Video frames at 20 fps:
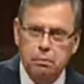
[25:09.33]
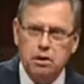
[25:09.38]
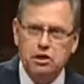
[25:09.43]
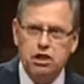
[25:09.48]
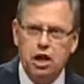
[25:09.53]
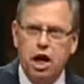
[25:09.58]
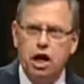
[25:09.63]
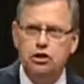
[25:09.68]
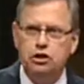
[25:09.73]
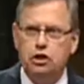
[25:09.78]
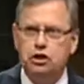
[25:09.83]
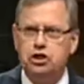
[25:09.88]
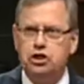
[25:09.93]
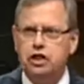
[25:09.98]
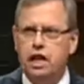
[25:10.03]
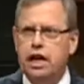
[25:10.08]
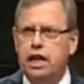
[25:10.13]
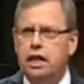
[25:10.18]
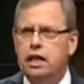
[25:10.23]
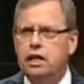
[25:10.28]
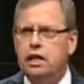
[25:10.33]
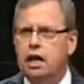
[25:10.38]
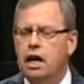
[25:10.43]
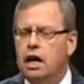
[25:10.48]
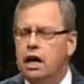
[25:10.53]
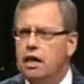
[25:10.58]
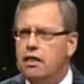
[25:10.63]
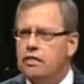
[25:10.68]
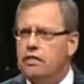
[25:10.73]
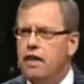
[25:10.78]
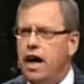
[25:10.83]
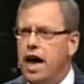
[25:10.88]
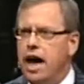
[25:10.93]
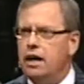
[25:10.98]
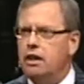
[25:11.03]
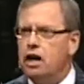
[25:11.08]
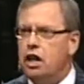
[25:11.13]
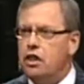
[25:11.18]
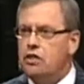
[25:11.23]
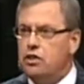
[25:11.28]
us understand
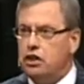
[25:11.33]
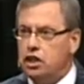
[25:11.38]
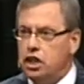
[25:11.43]
that the